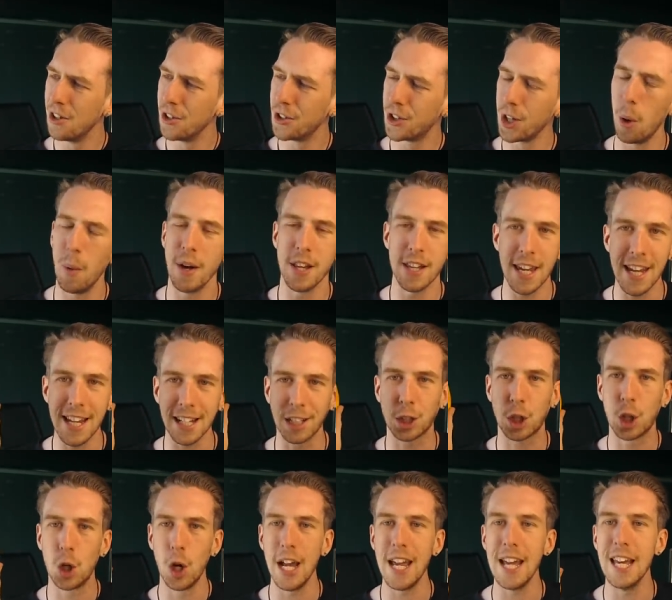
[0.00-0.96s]
So it, it
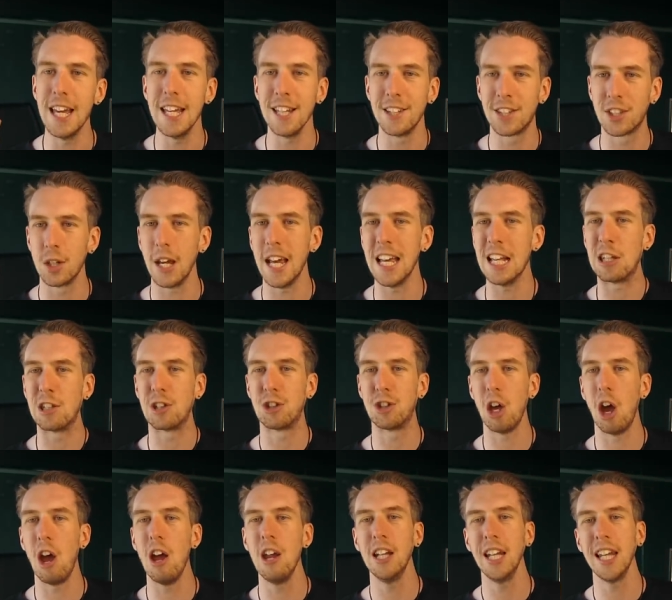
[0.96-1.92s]
could it's it's
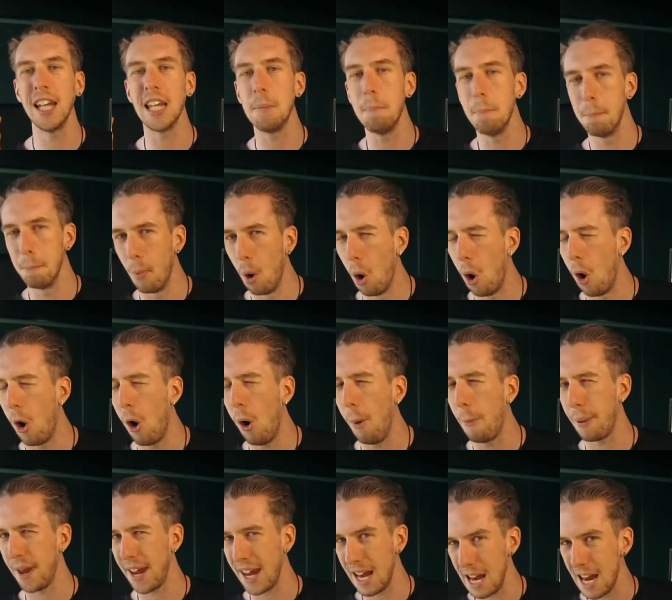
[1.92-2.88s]
certainly more
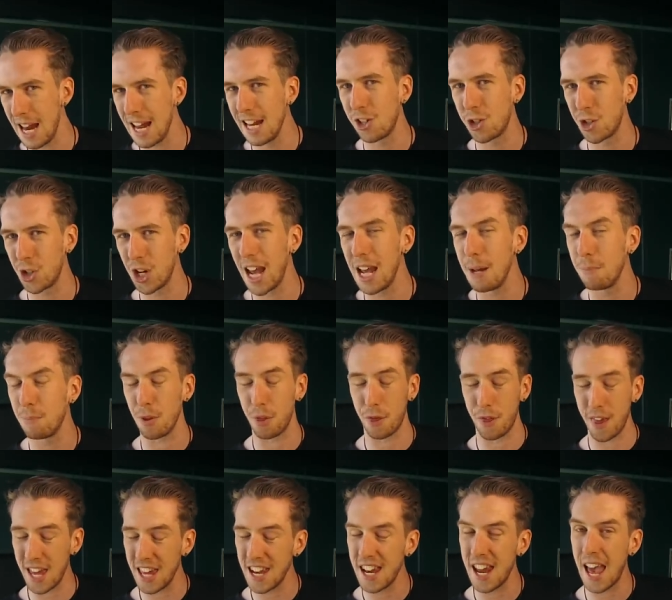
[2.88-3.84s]
pear shaped
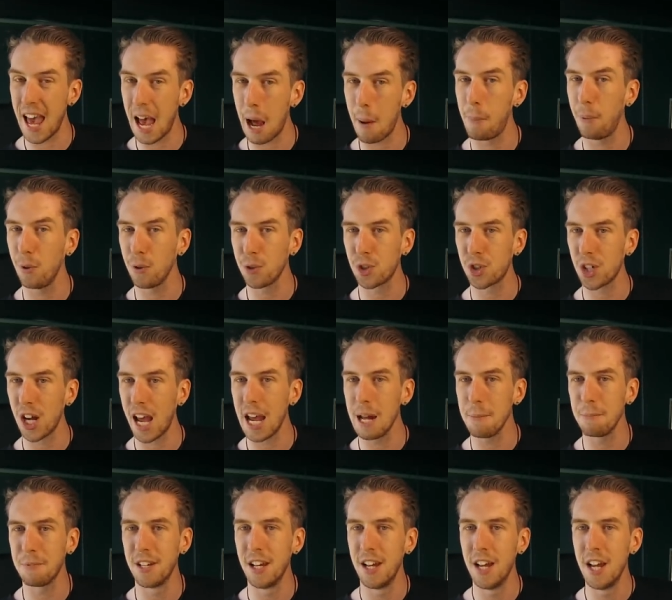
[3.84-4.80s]
than apple
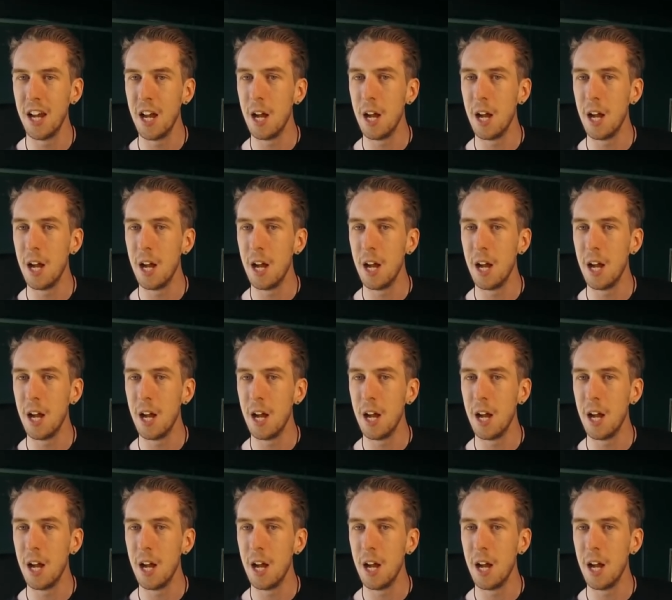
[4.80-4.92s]
shaped,